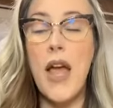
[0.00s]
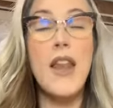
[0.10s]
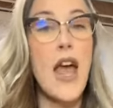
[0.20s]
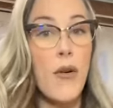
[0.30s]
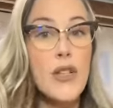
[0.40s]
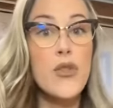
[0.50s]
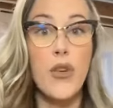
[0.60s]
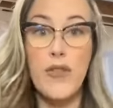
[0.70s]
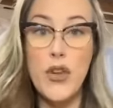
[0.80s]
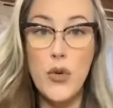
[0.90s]
and now it's sort
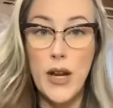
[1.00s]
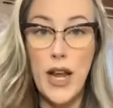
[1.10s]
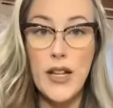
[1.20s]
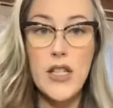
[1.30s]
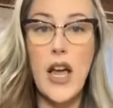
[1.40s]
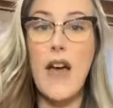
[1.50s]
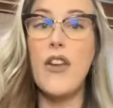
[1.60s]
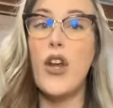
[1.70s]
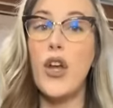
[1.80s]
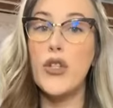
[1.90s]
of new again. It's
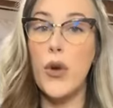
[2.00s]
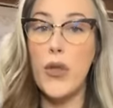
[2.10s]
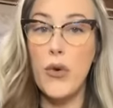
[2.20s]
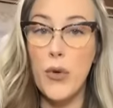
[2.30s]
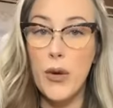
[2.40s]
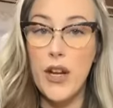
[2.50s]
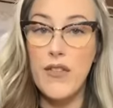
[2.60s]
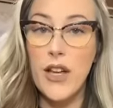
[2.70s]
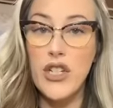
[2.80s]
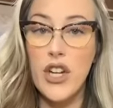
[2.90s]
having, a, it's going through a
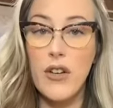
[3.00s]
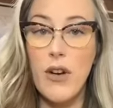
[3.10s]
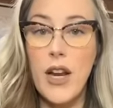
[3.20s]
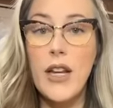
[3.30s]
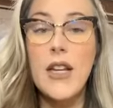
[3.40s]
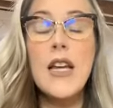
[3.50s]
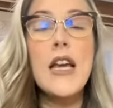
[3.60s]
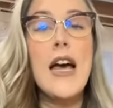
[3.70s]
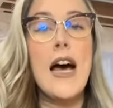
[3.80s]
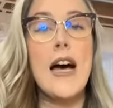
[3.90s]
reinvention, right?
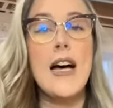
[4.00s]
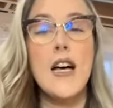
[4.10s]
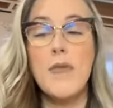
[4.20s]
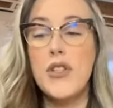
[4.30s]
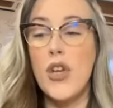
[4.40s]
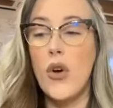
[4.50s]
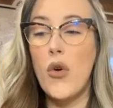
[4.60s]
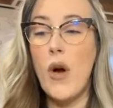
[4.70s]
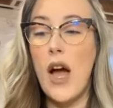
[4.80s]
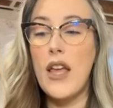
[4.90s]
Um,
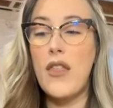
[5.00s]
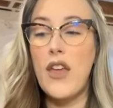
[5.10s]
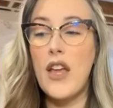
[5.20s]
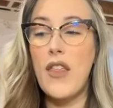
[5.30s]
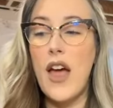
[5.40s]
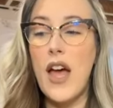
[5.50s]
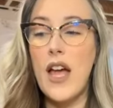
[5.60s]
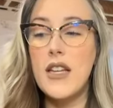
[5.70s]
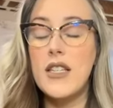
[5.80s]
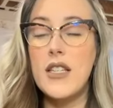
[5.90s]
so I think
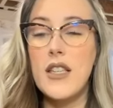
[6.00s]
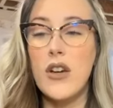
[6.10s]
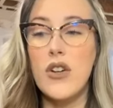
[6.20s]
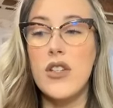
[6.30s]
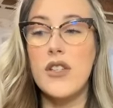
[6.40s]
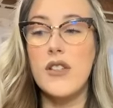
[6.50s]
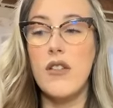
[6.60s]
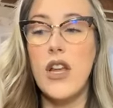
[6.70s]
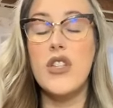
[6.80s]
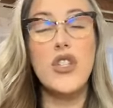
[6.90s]
that there's,
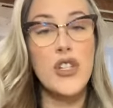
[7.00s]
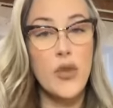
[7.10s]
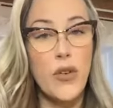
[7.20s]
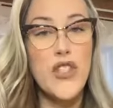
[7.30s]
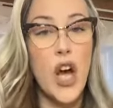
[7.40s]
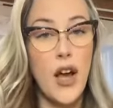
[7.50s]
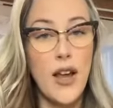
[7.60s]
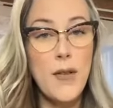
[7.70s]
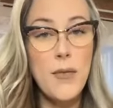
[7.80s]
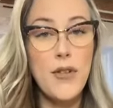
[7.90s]
it's just sort of
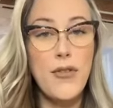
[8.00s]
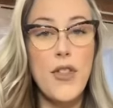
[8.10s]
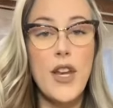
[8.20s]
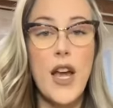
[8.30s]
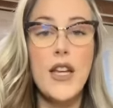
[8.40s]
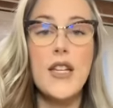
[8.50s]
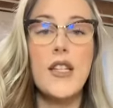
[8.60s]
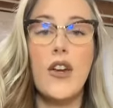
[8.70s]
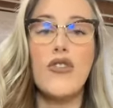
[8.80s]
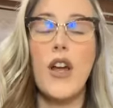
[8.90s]
time for the 90s
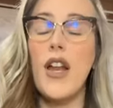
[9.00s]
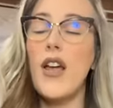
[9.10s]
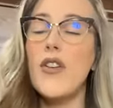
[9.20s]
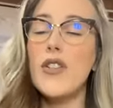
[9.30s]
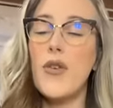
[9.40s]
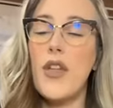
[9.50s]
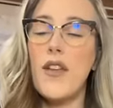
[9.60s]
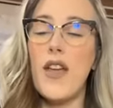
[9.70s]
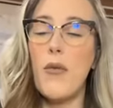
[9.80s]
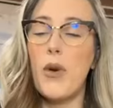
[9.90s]
hair trend. I also
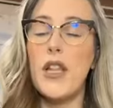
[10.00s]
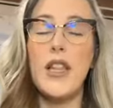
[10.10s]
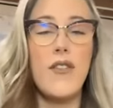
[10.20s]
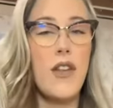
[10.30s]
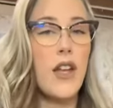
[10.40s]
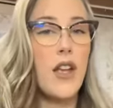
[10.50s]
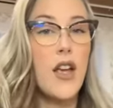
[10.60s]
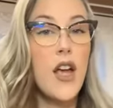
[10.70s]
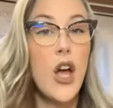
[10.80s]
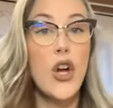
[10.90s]
think that we live in a
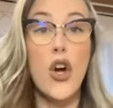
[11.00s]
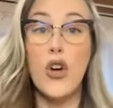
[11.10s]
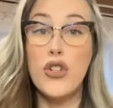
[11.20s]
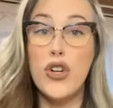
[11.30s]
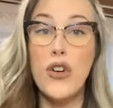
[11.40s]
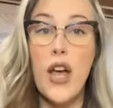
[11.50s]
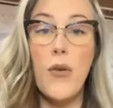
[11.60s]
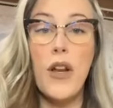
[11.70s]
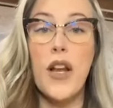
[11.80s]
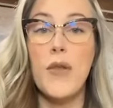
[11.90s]
culture now
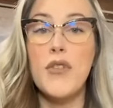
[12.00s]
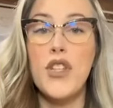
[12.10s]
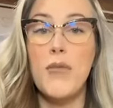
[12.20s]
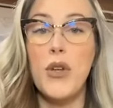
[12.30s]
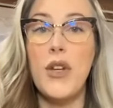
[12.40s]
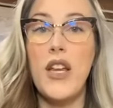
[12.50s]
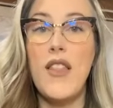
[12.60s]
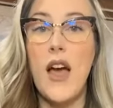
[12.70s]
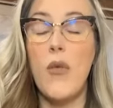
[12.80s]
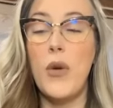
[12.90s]
when it comes to beauty
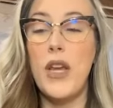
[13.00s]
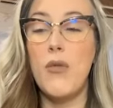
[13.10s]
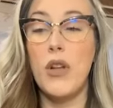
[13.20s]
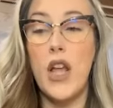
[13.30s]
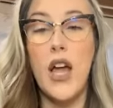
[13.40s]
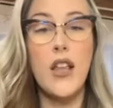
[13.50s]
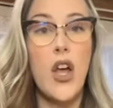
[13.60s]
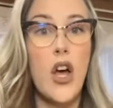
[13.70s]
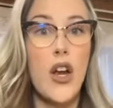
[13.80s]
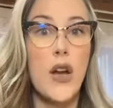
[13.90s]
that we rely a
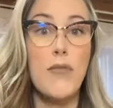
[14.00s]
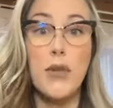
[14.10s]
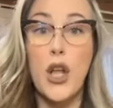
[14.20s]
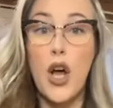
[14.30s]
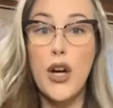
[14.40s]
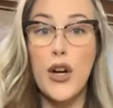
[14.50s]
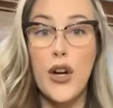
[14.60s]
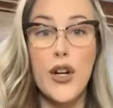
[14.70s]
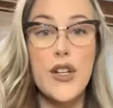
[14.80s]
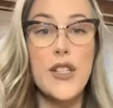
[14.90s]
lot on
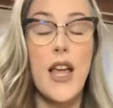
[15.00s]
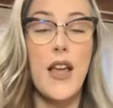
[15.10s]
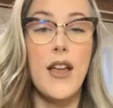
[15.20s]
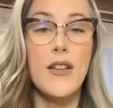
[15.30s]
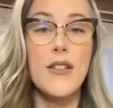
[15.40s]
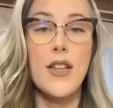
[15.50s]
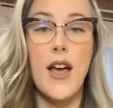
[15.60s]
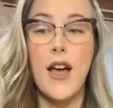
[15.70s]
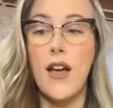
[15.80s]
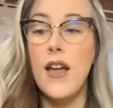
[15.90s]
bloggers and,
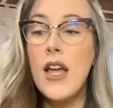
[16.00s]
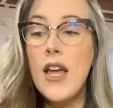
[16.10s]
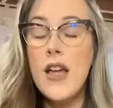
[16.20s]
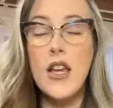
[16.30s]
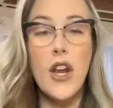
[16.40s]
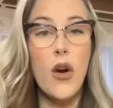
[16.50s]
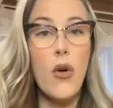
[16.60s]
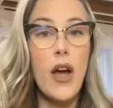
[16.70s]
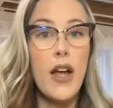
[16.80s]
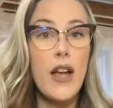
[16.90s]
uh, you know,
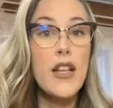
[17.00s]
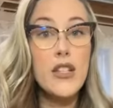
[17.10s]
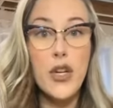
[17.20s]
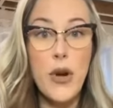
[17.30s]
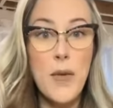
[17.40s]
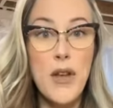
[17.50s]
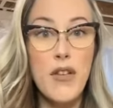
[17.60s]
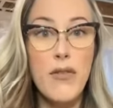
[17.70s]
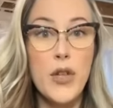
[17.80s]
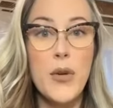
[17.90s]
uh, Instagram
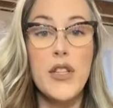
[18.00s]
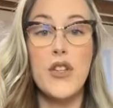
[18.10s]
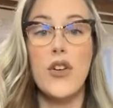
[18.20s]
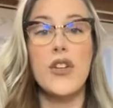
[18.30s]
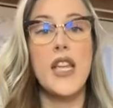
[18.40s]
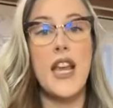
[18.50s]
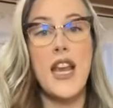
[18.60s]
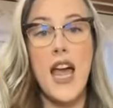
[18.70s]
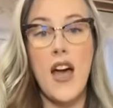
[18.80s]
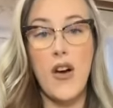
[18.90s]
influencers, and
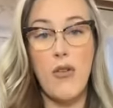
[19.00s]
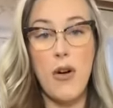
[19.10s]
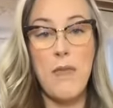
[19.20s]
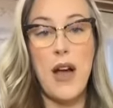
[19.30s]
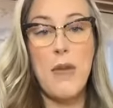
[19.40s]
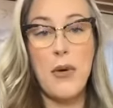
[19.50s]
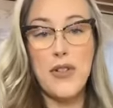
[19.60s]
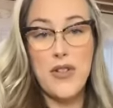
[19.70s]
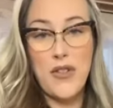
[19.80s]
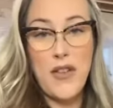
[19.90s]
now my
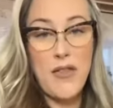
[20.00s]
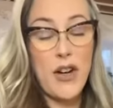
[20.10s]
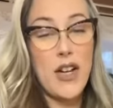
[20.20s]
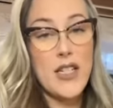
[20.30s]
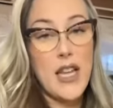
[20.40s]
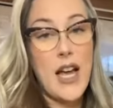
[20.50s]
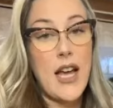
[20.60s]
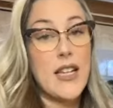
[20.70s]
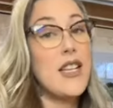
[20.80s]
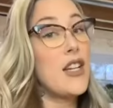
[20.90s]
personal favorite,
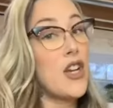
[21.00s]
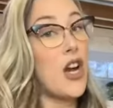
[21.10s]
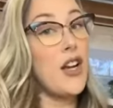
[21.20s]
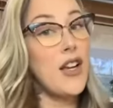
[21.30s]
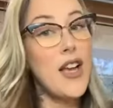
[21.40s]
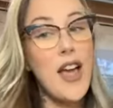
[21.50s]
uh, TikTok.